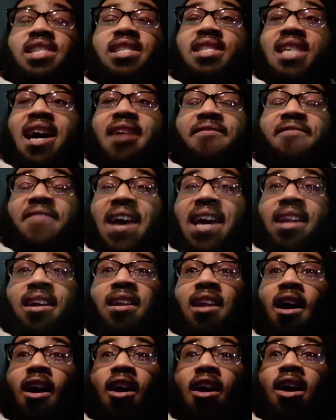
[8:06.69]
She's not fat at
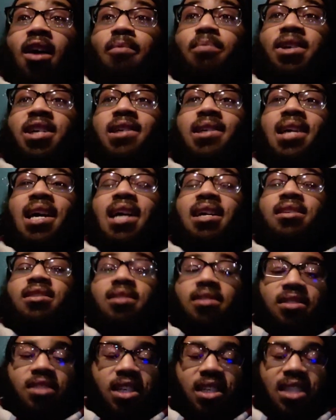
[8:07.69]
all, but
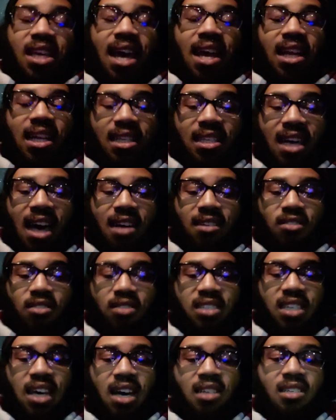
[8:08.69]
she's had a doctor
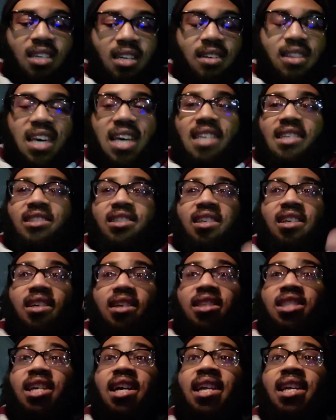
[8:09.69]
tell her that
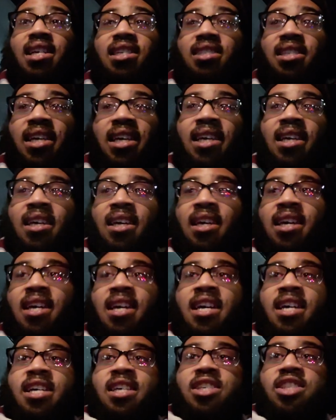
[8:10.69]
clinically
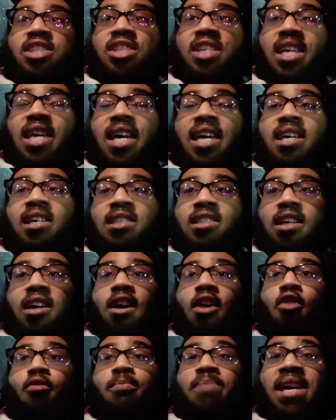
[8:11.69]
she is
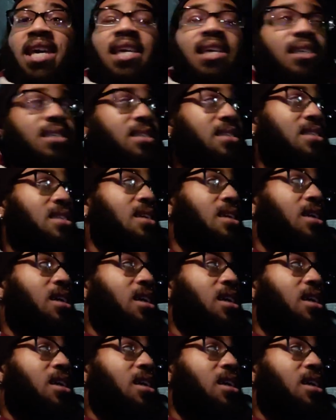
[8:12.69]
obese.